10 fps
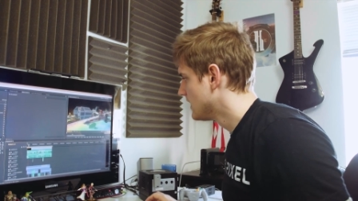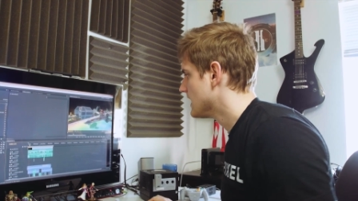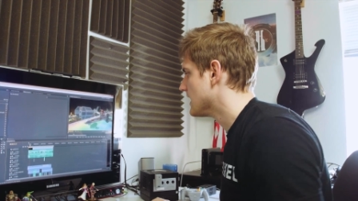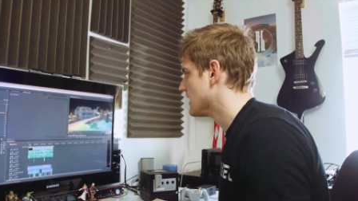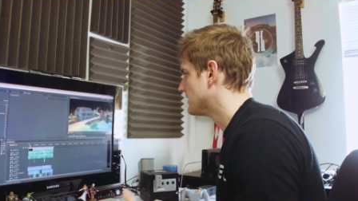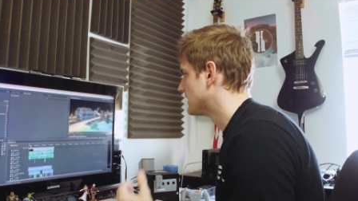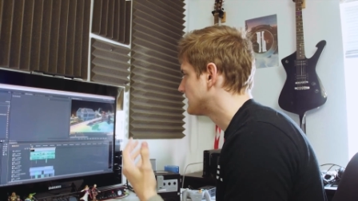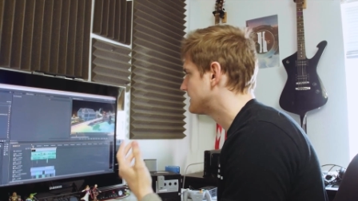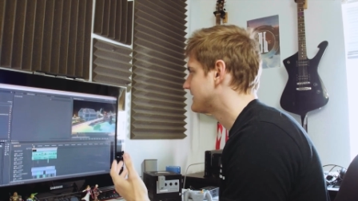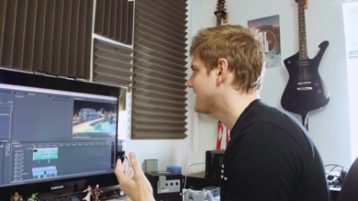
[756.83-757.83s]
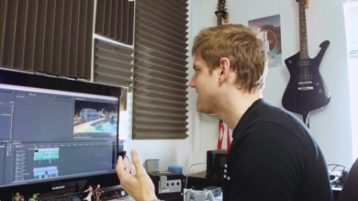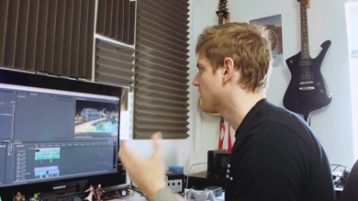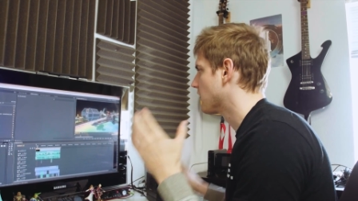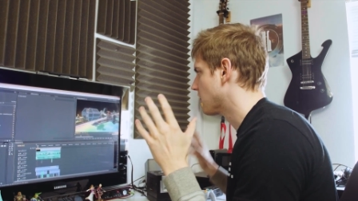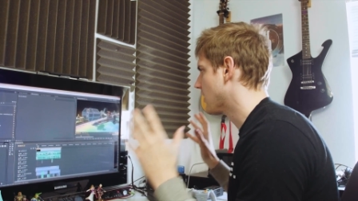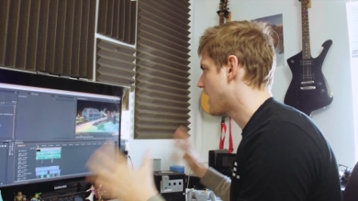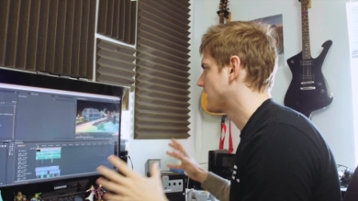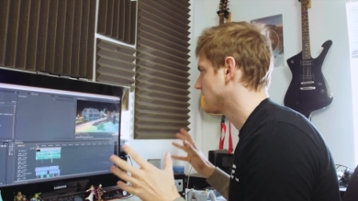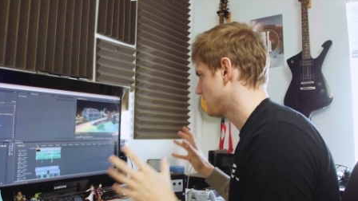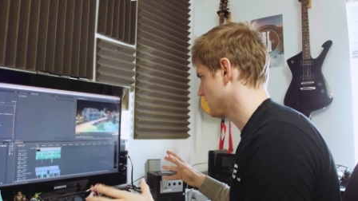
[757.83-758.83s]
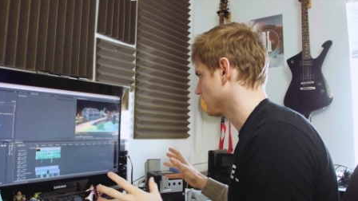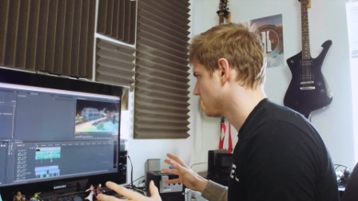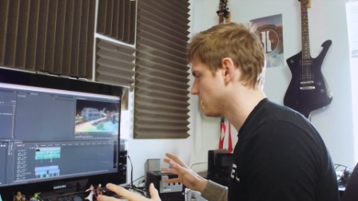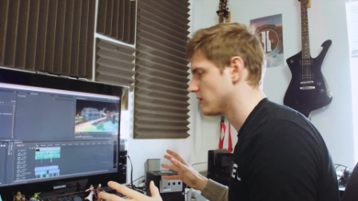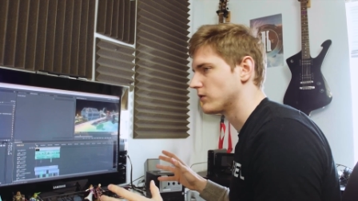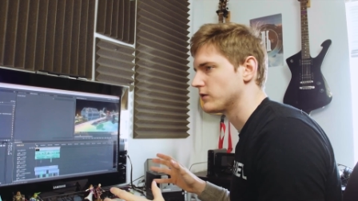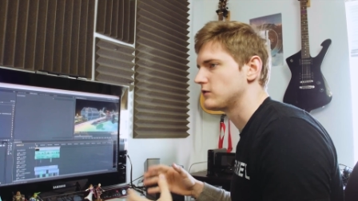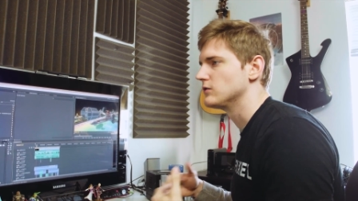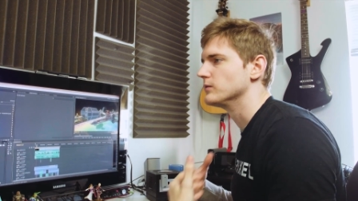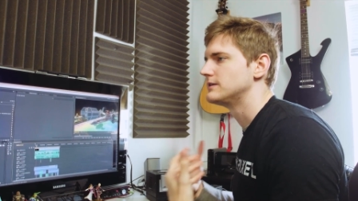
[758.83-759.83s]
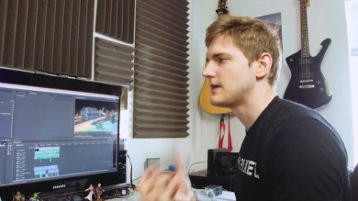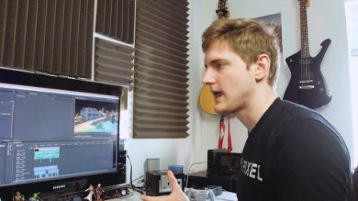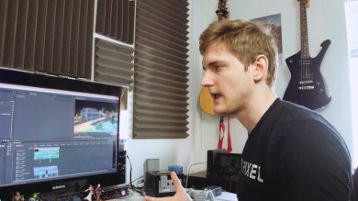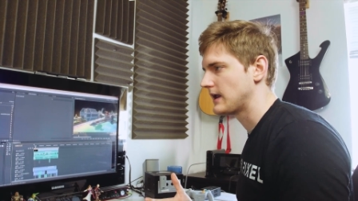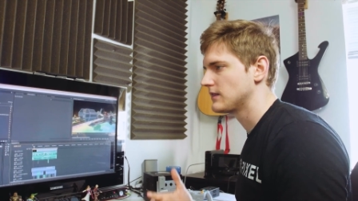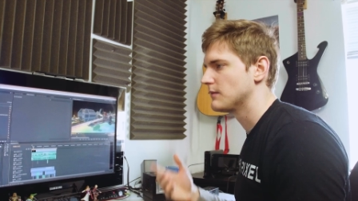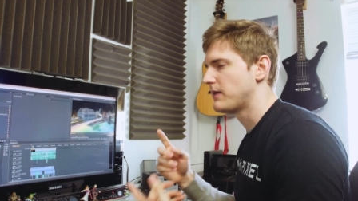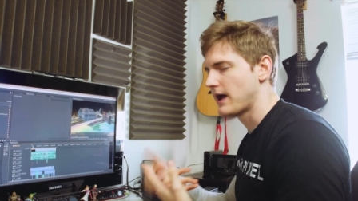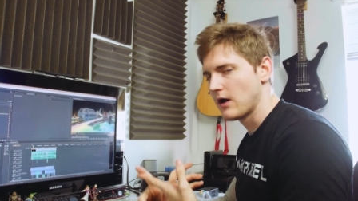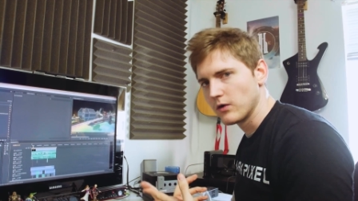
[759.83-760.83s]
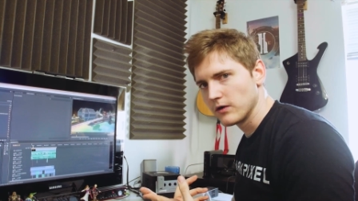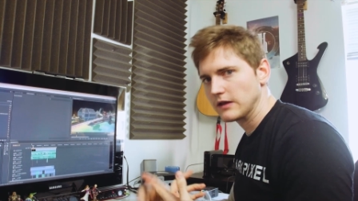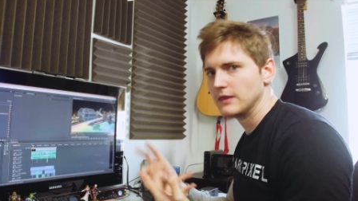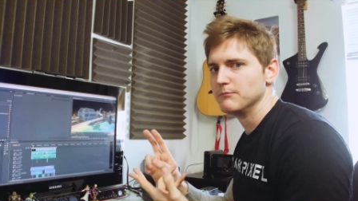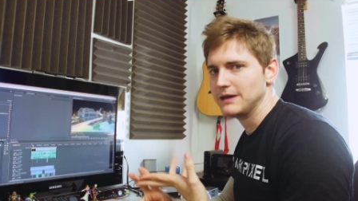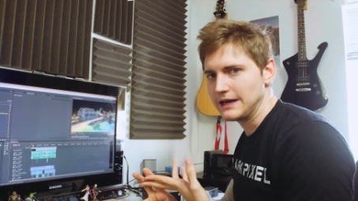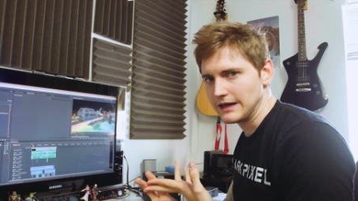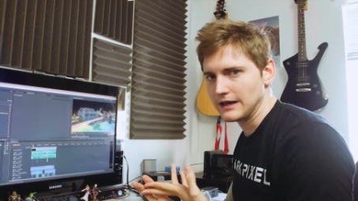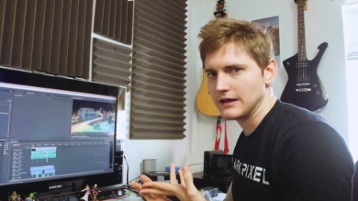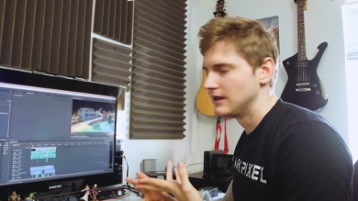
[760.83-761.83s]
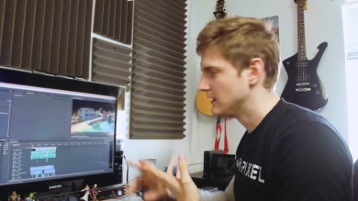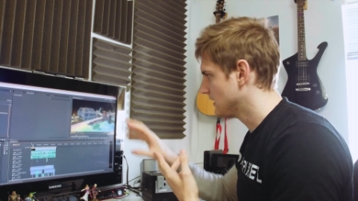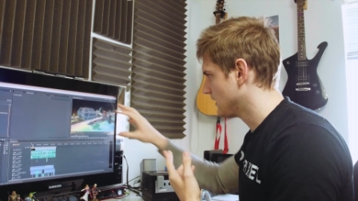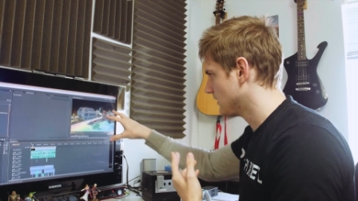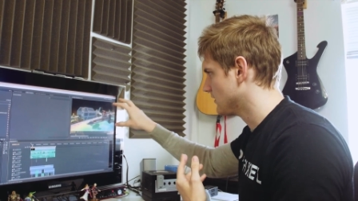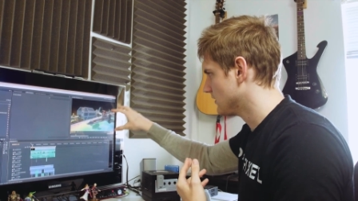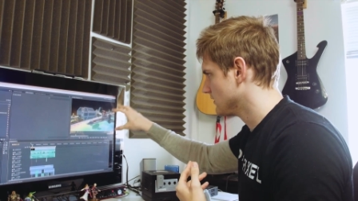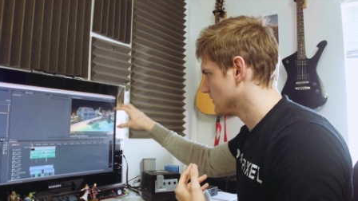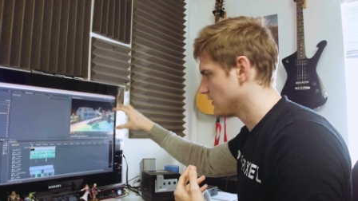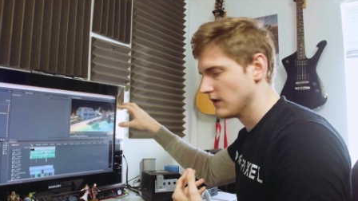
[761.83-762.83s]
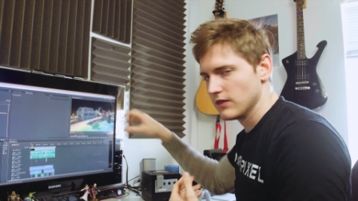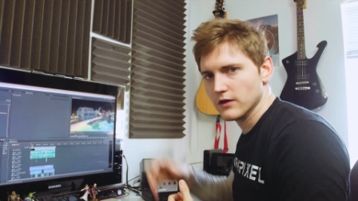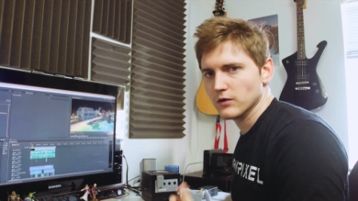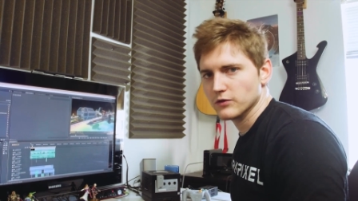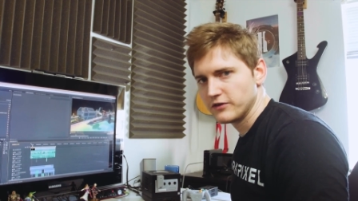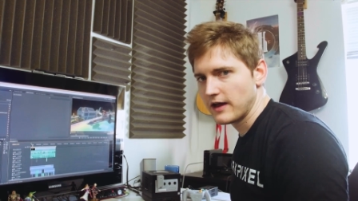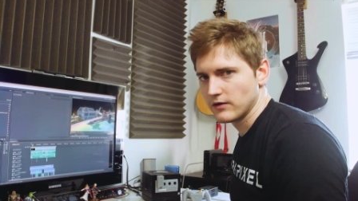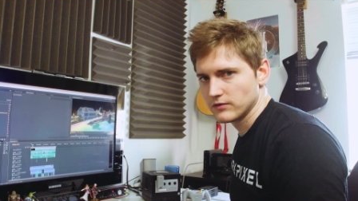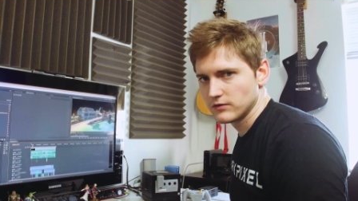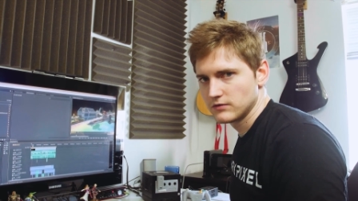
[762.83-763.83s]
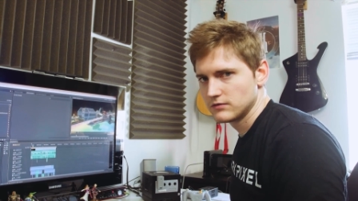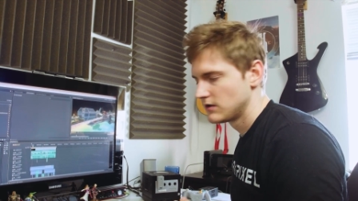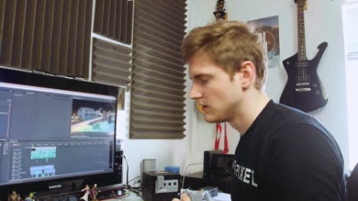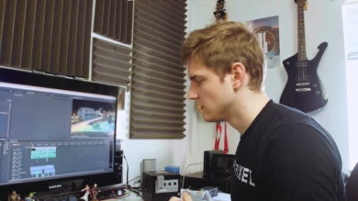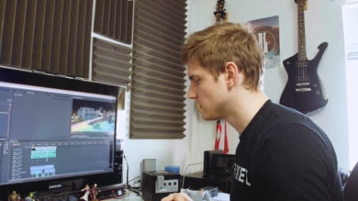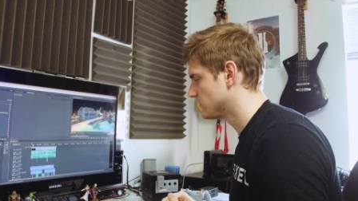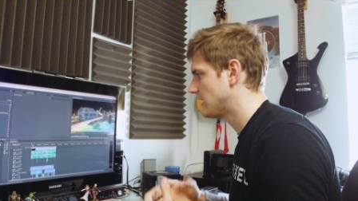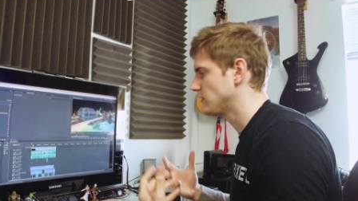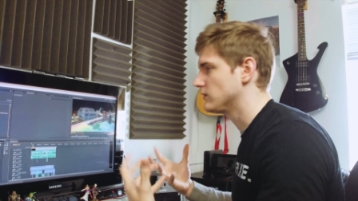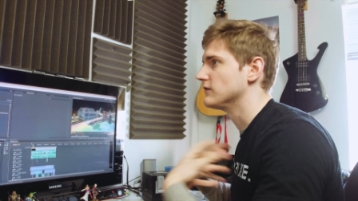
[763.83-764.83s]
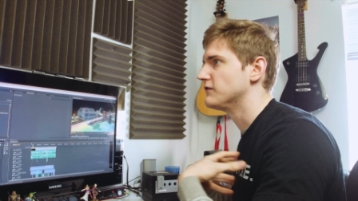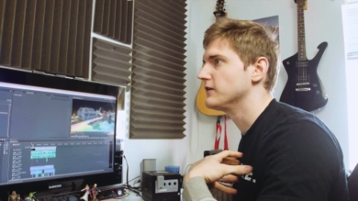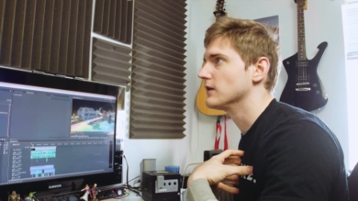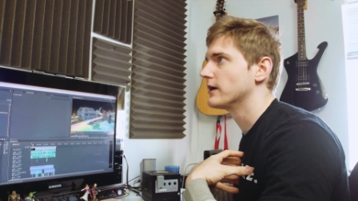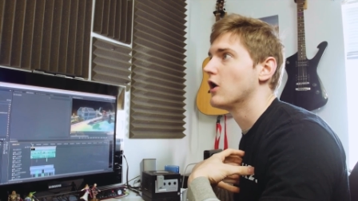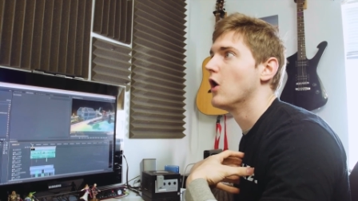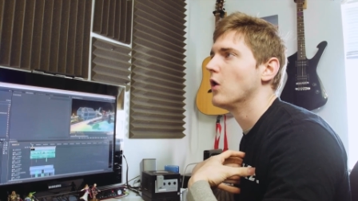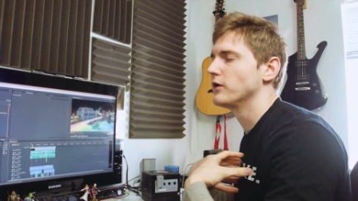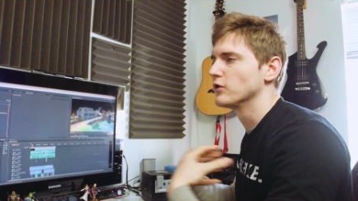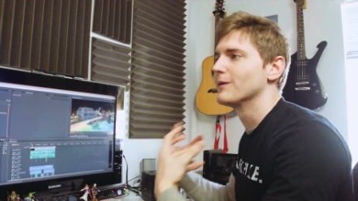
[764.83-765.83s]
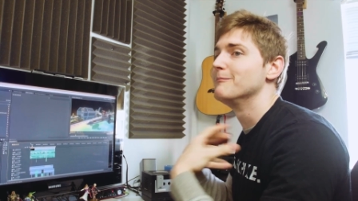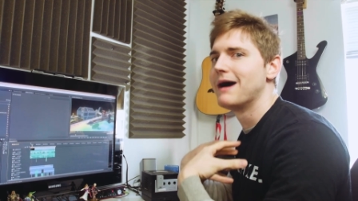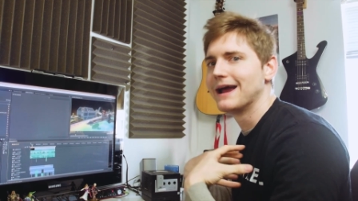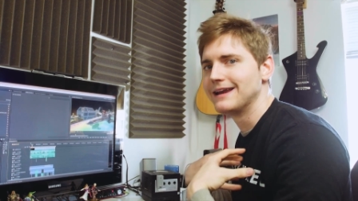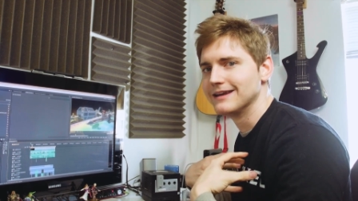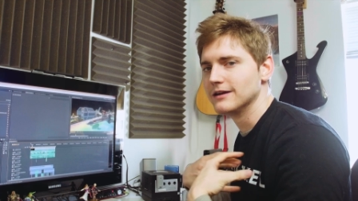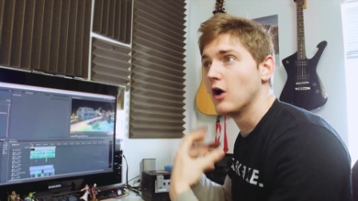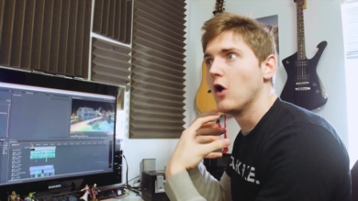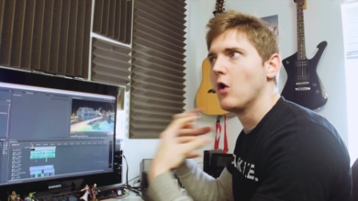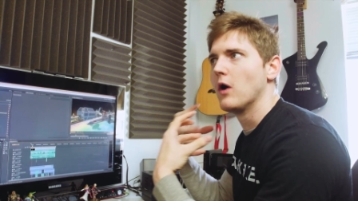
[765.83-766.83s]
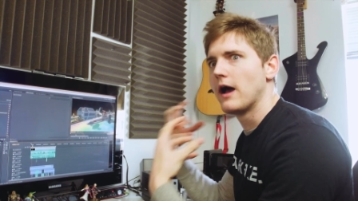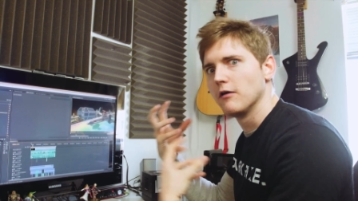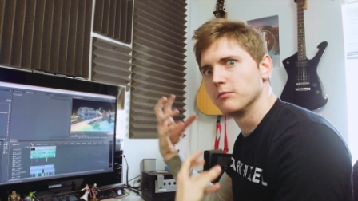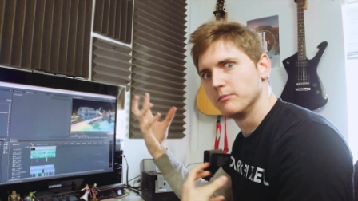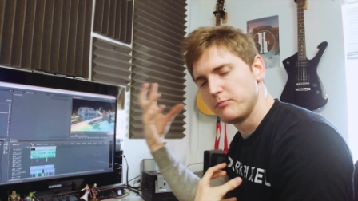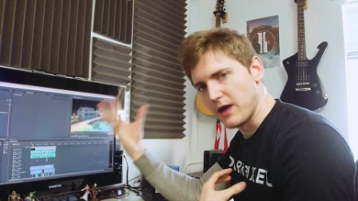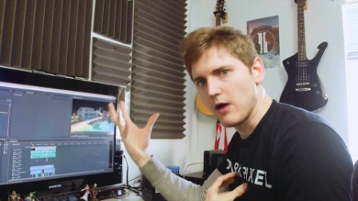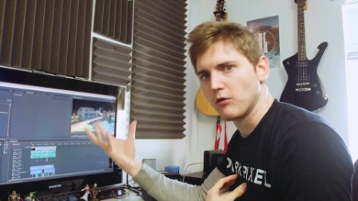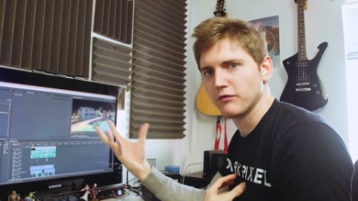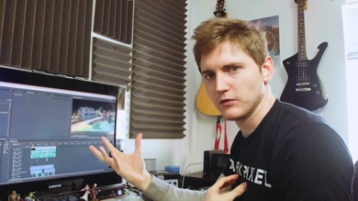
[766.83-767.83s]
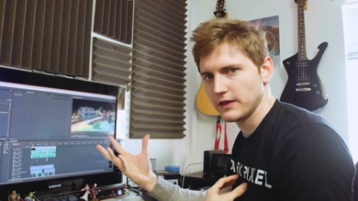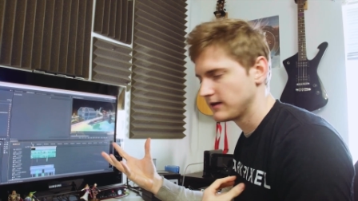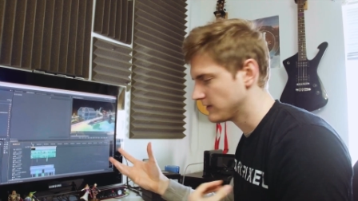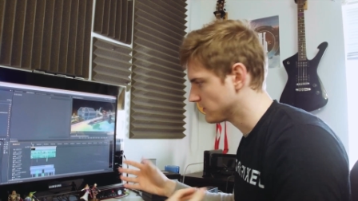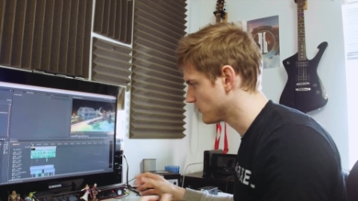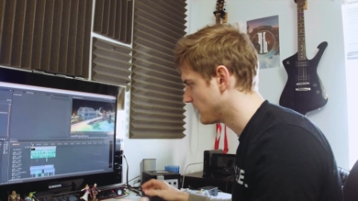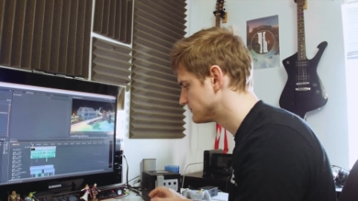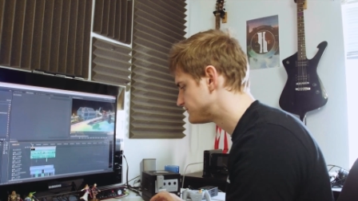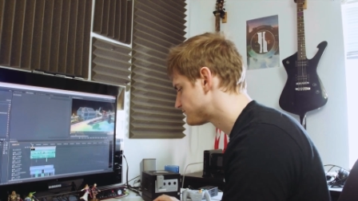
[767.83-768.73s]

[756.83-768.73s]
And I did that a lot here in order to retain the power and the meaning in those sounds, so that you can feel like, oh, you're reminded, oh, how powerful that is, right?